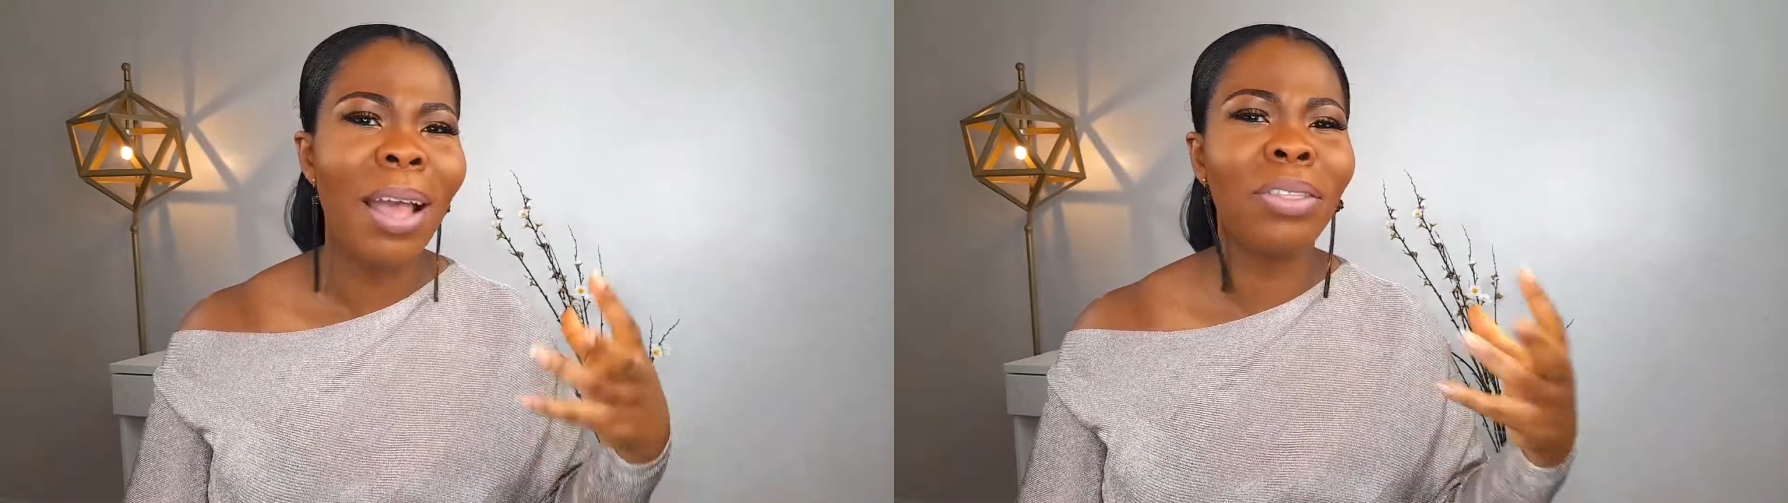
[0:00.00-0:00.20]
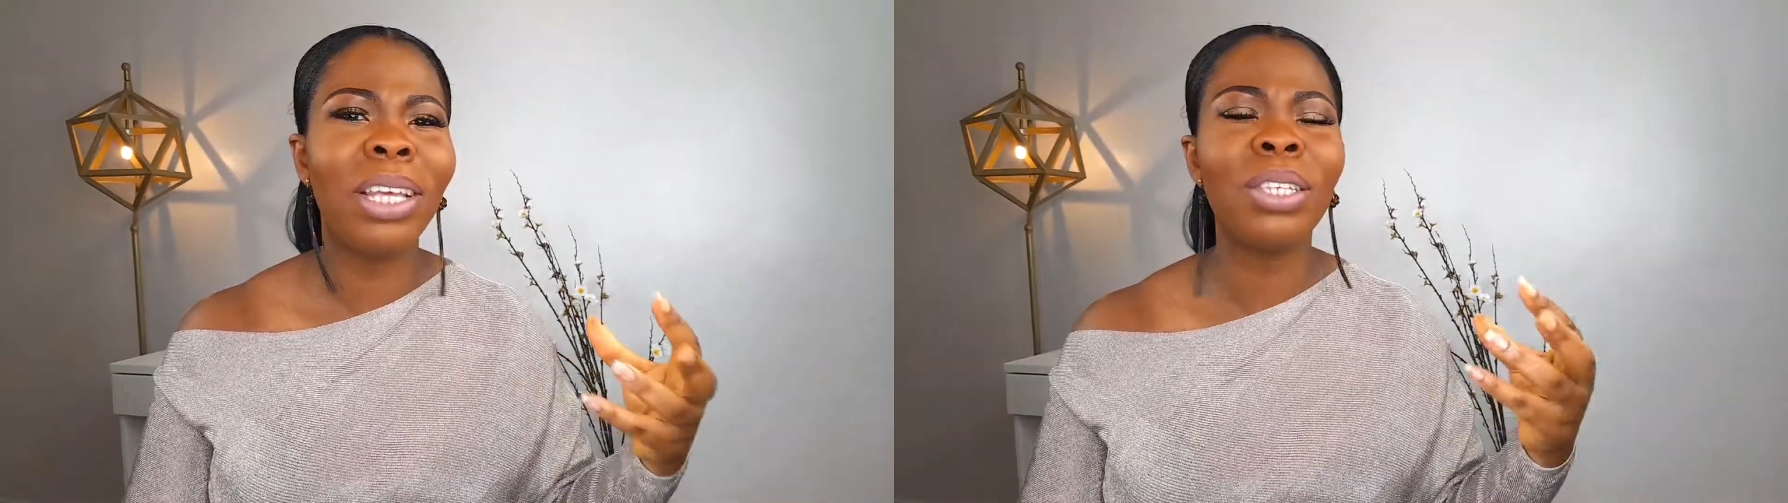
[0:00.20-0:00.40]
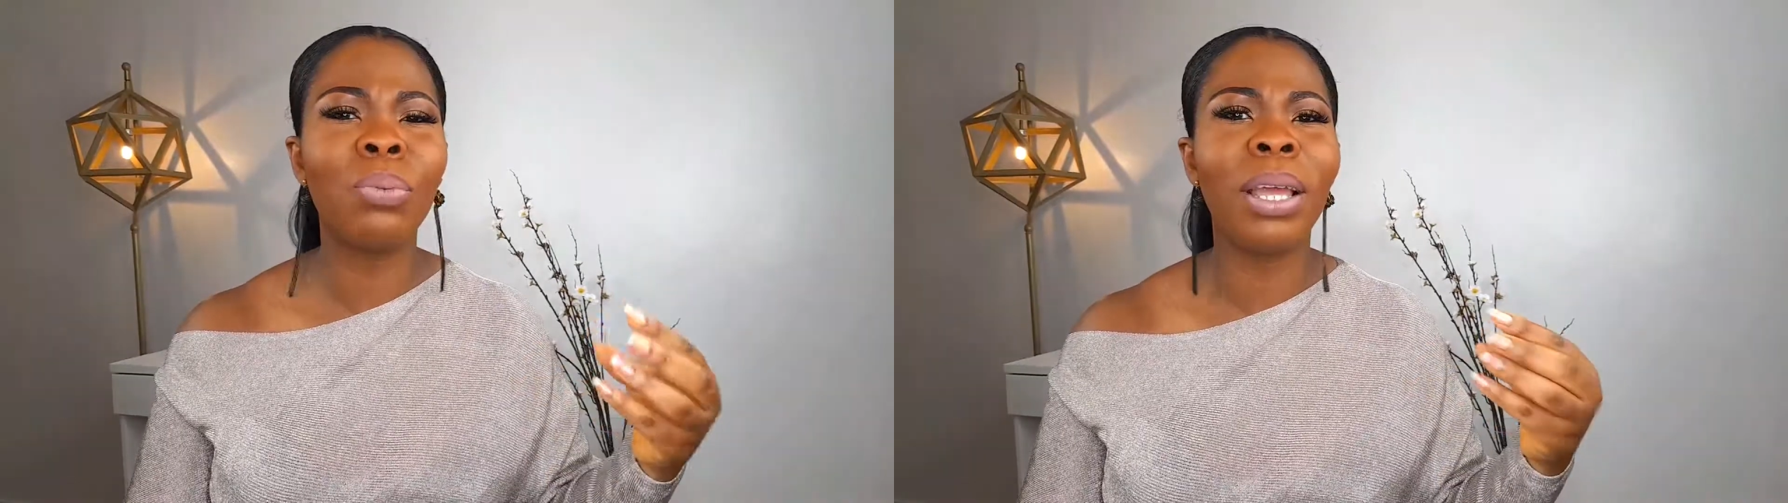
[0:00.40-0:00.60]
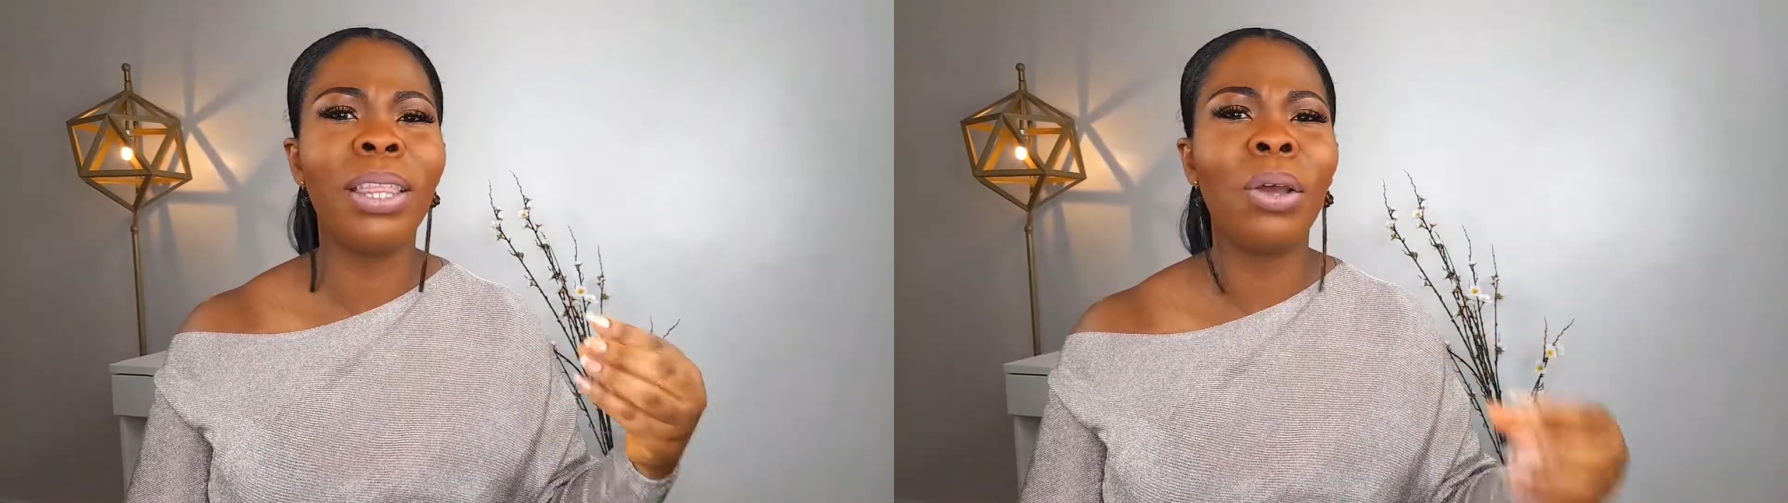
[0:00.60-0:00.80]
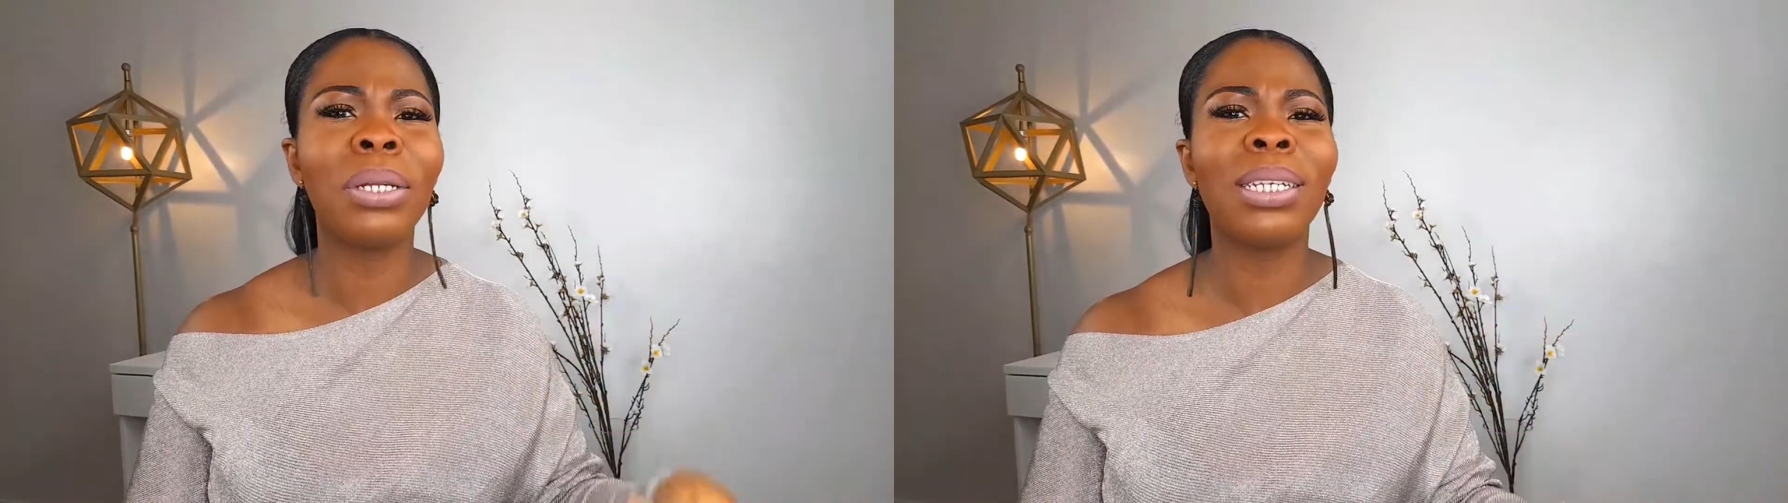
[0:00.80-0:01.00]
This way,
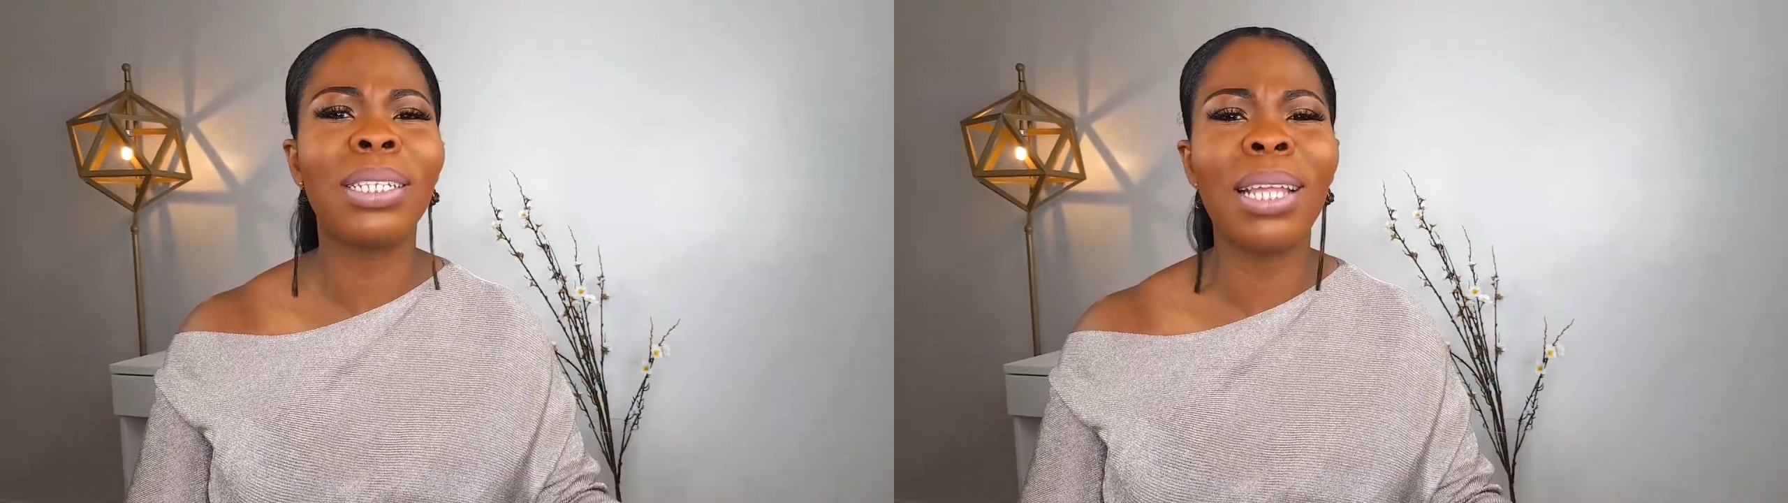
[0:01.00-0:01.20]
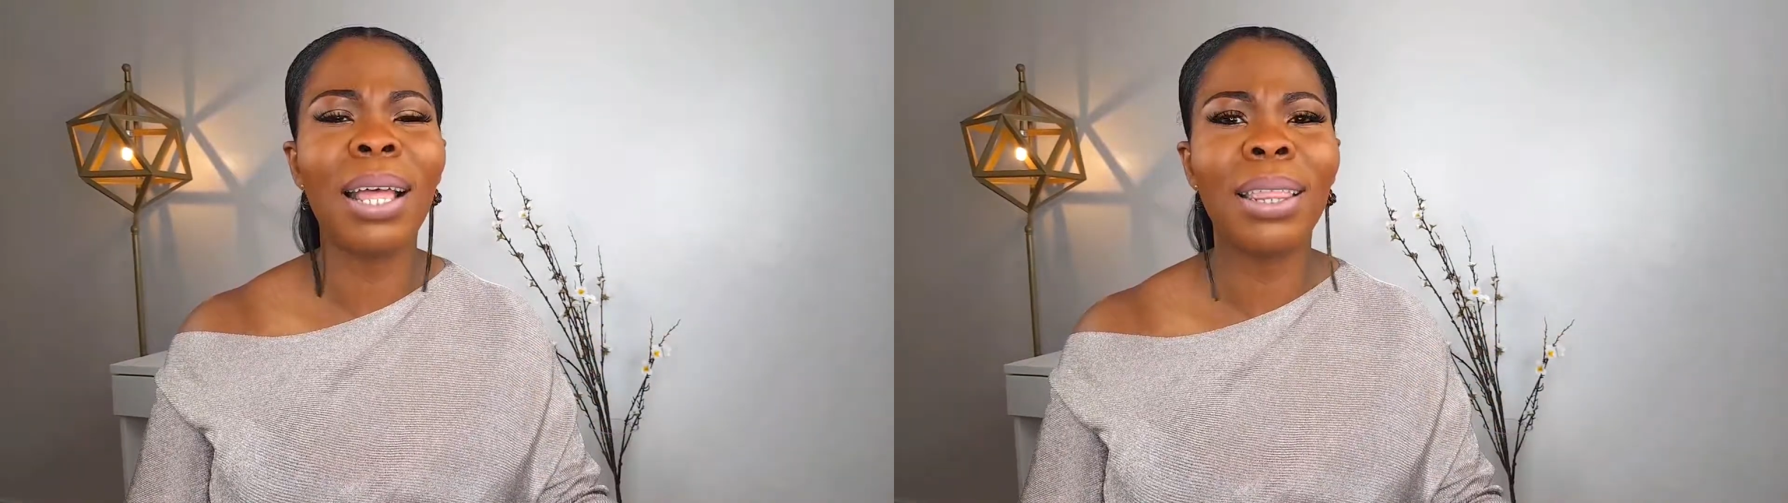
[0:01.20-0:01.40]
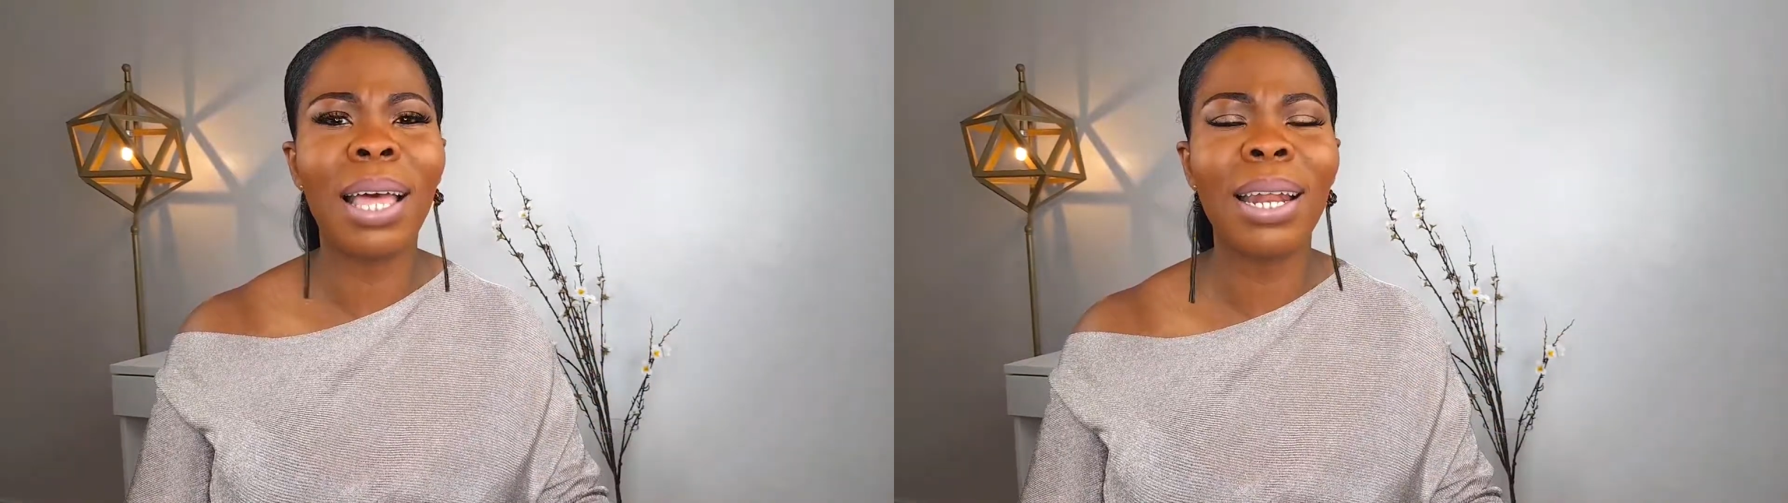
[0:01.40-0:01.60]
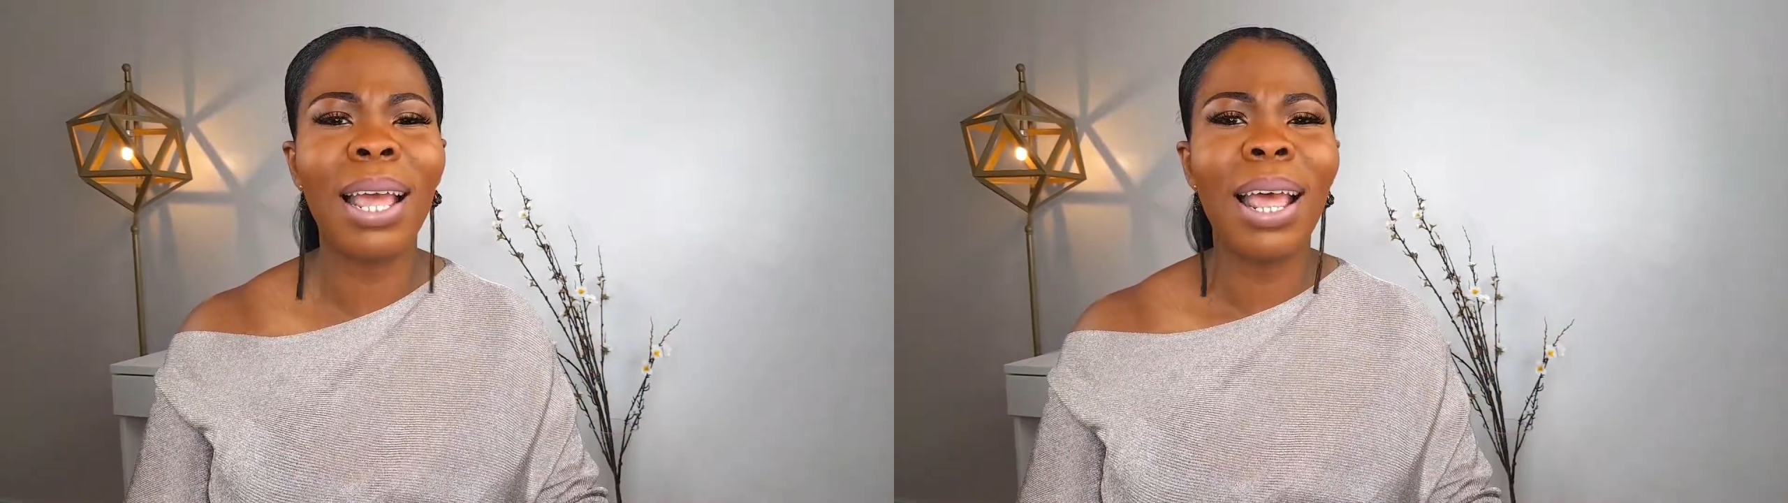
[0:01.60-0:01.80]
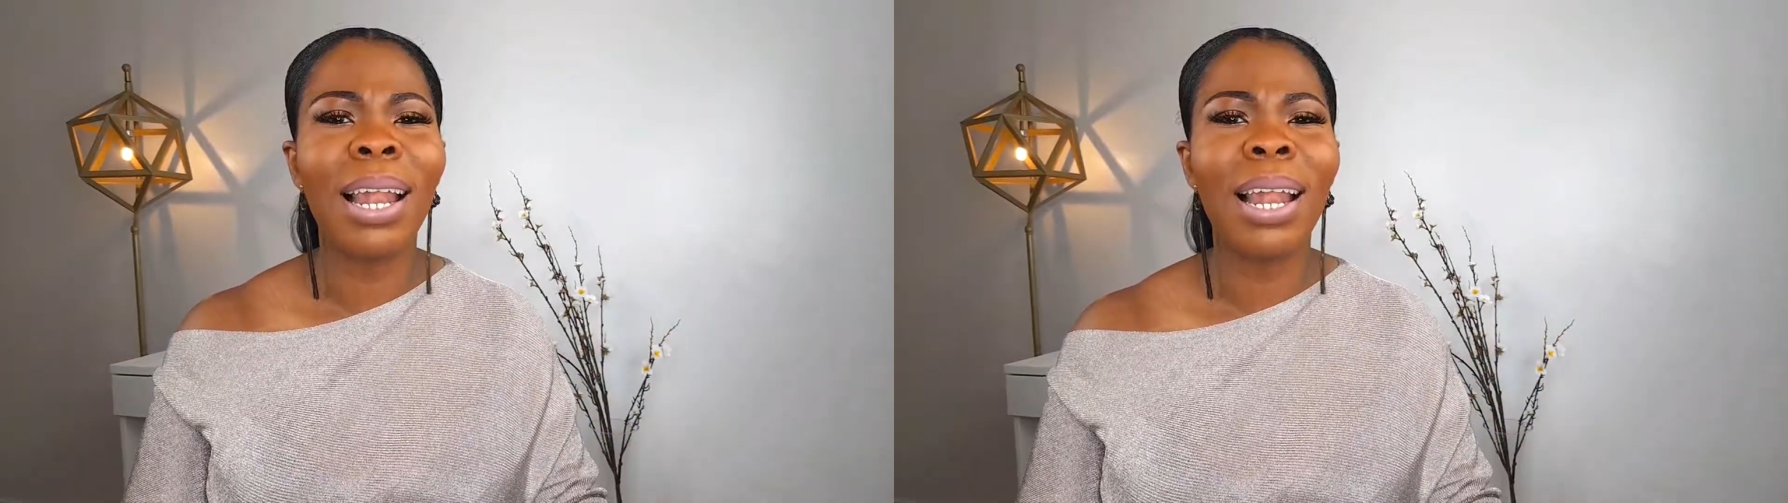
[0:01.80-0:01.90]
they understand that